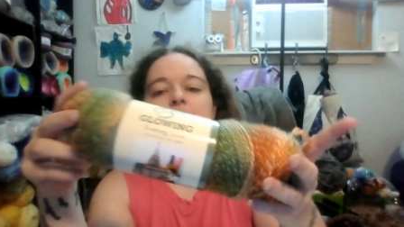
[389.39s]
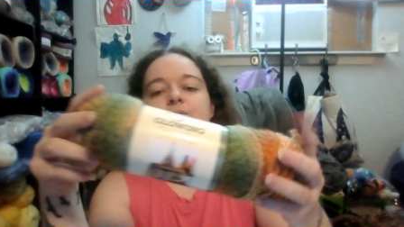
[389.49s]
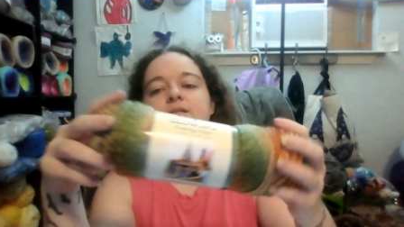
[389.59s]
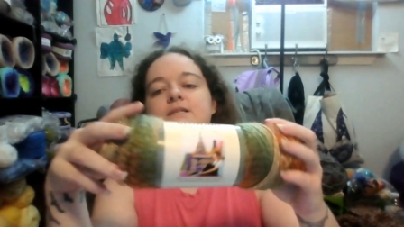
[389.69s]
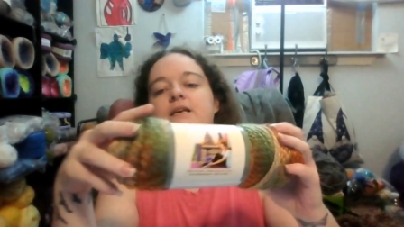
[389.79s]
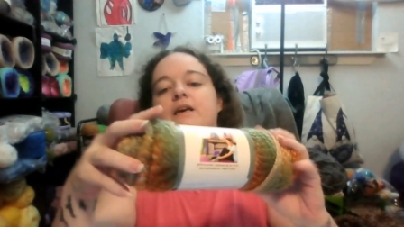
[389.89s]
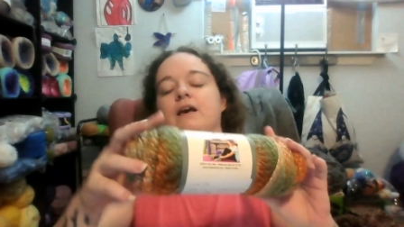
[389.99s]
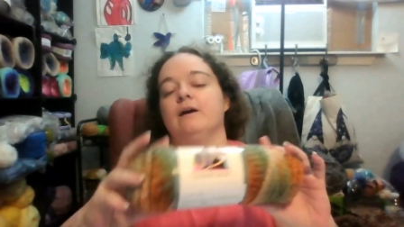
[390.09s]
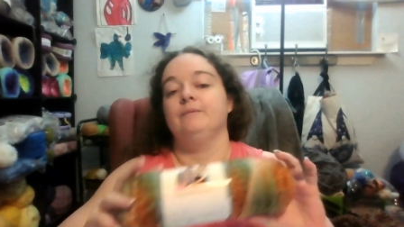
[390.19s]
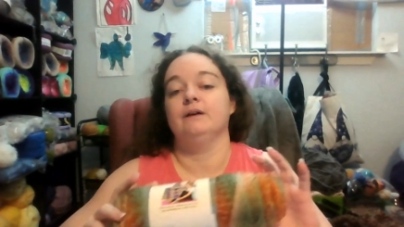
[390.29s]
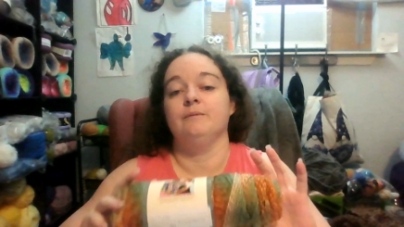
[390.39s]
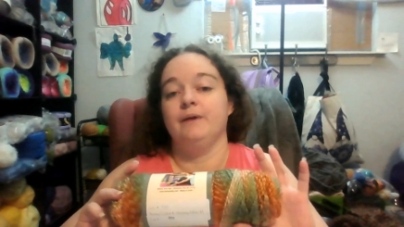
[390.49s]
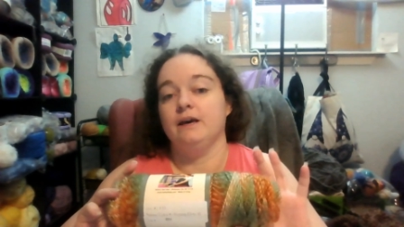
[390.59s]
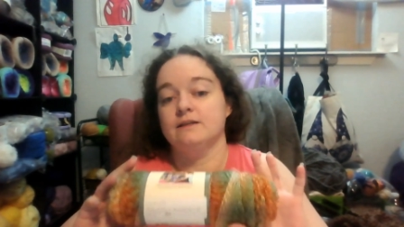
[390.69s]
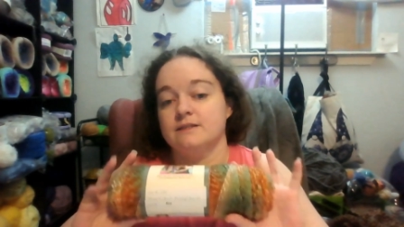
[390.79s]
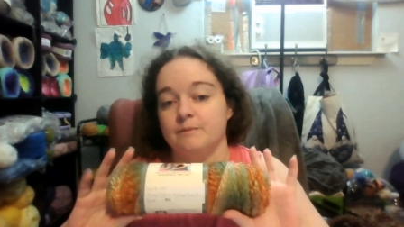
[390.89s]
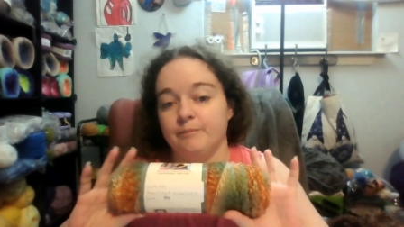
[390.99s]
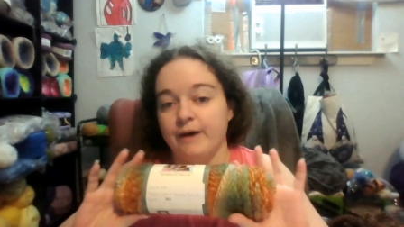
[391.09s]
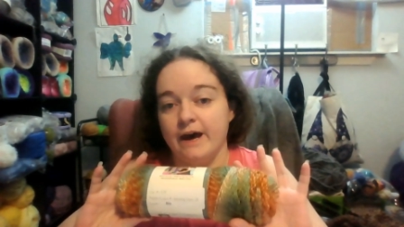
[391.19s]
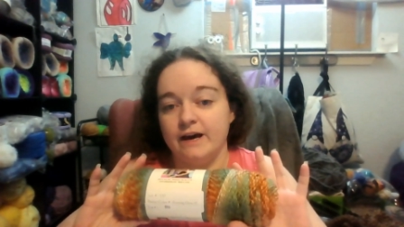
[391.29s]
thinking I'm gonna make some
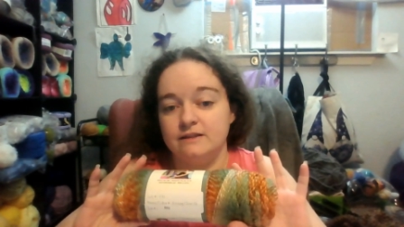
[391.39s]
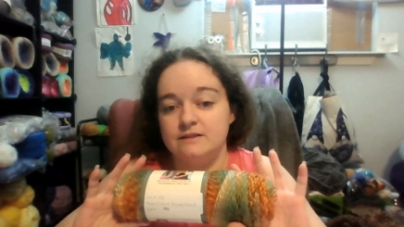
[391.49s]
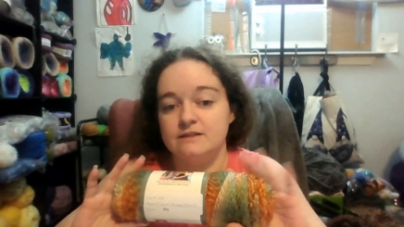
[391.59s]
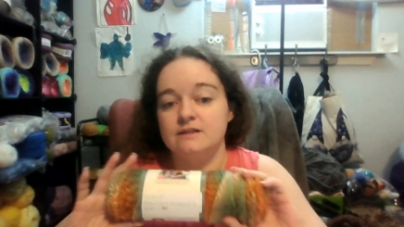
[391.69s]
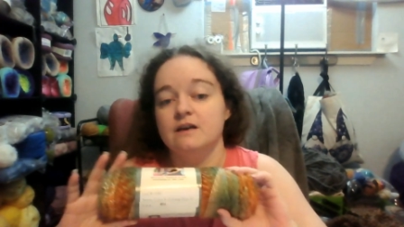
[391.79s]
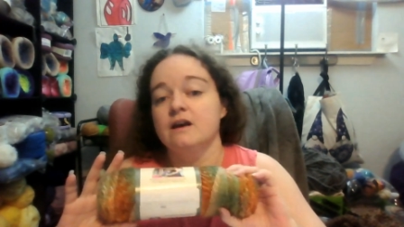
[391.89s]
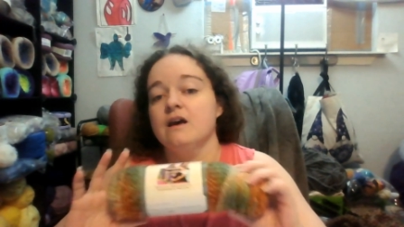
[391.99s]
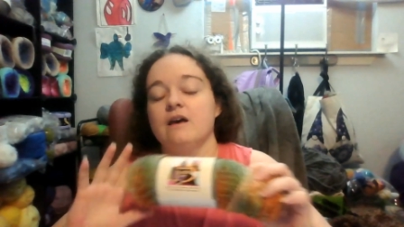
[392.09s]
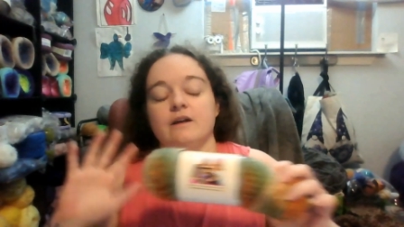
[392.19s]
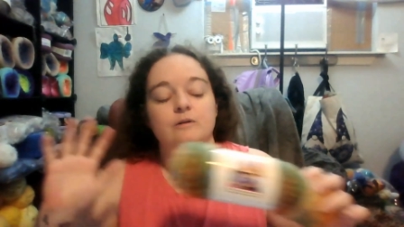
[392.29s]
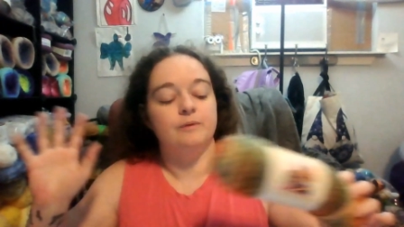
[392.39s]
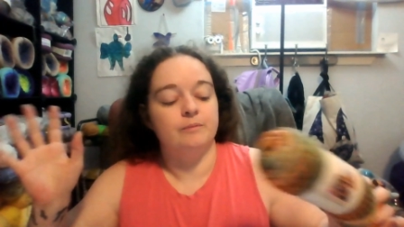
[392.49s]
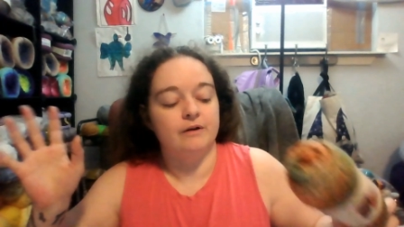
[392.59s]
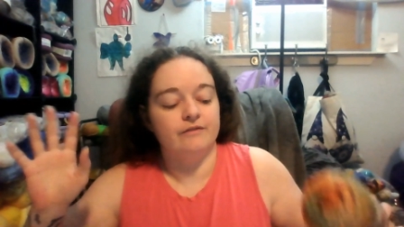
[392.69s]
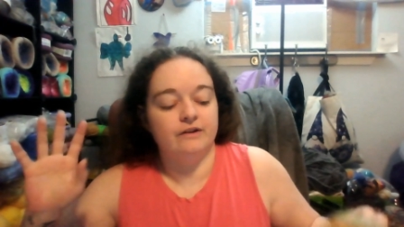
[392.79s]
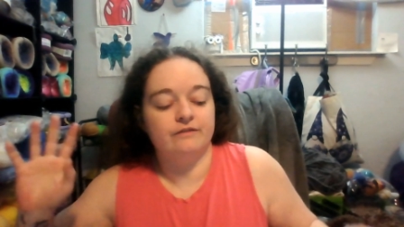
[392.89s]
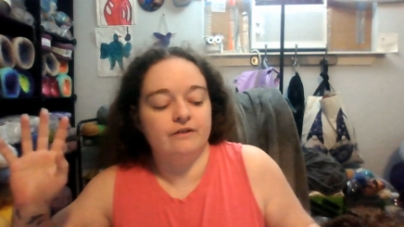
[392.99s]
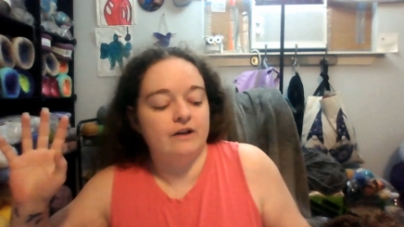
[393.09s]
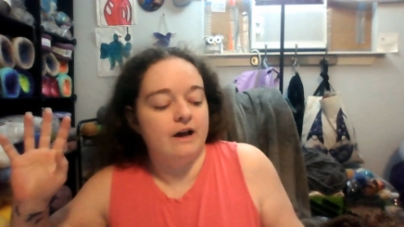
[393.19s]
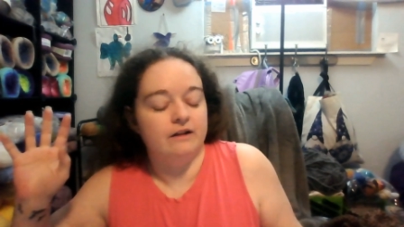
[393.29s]
bats. It'll be perfect for
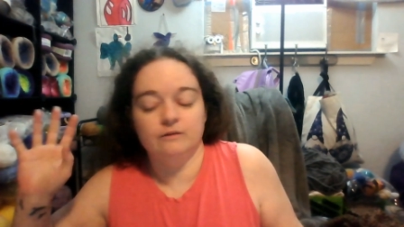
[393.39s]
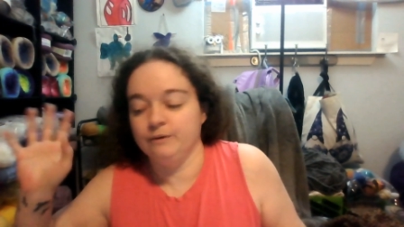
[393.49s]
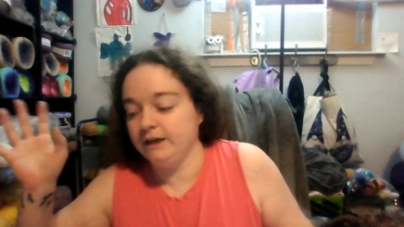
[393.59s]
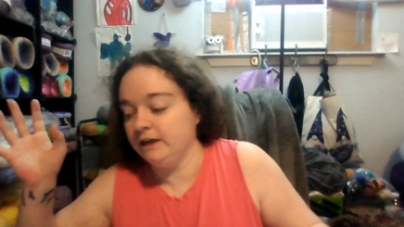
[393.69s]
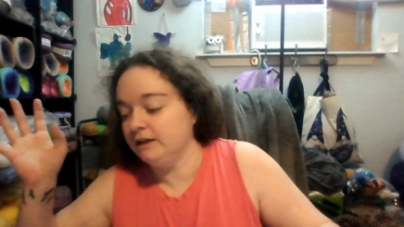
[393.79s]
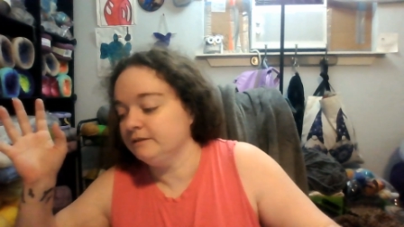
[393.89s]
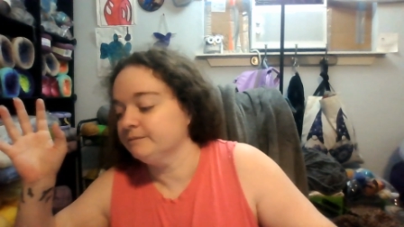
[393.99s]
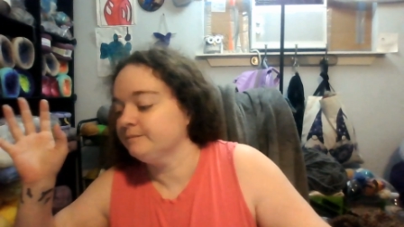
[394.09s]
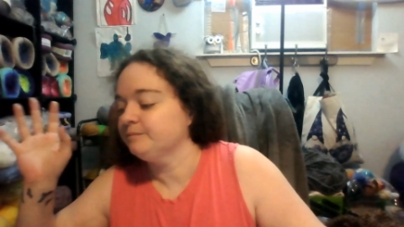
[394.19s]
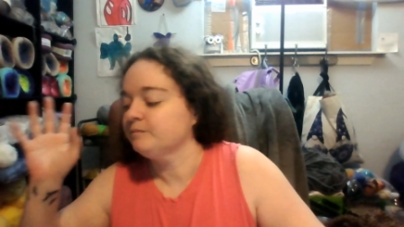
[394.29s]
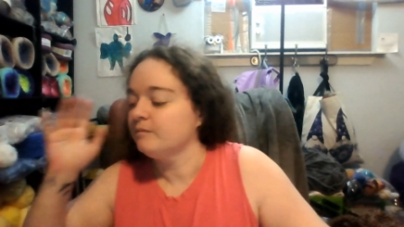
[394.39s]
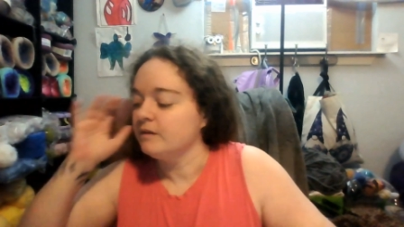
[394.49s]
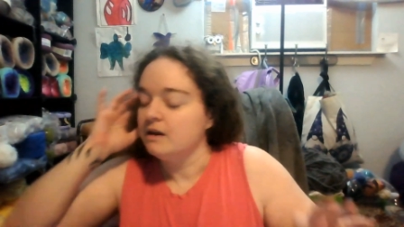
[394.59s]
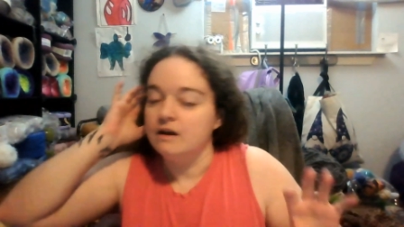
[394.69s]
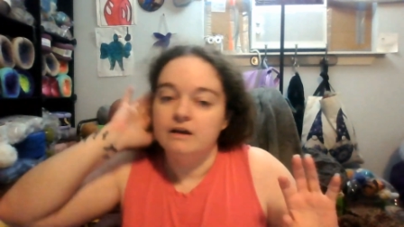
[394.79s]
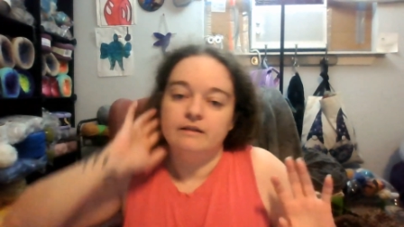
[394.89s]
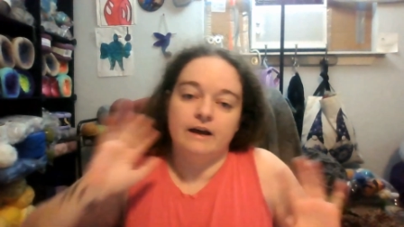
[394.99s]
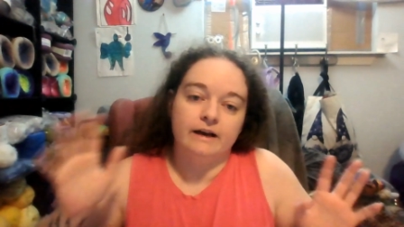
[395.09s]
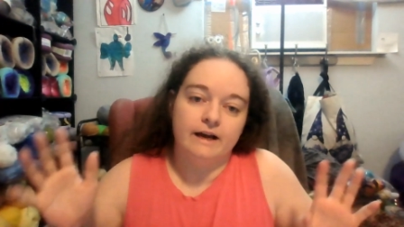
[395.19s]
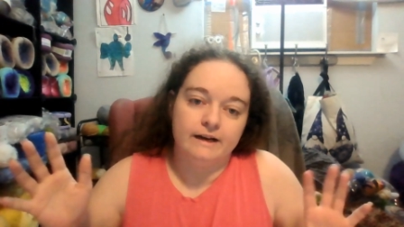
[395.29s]
Halloween, that
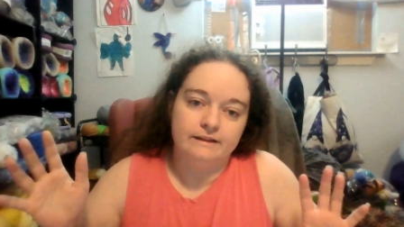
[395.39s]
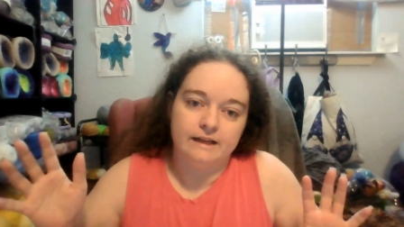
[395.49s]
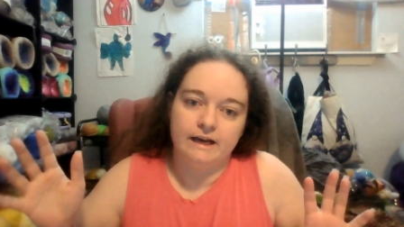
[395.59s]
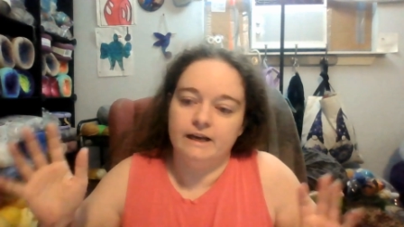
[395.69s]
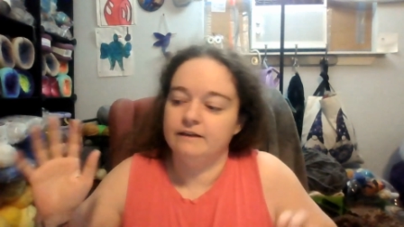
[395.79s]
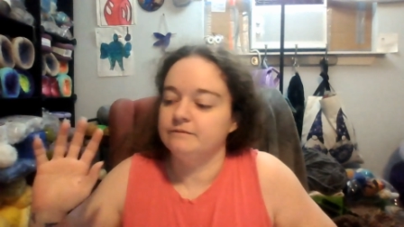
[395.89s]
kind of thing.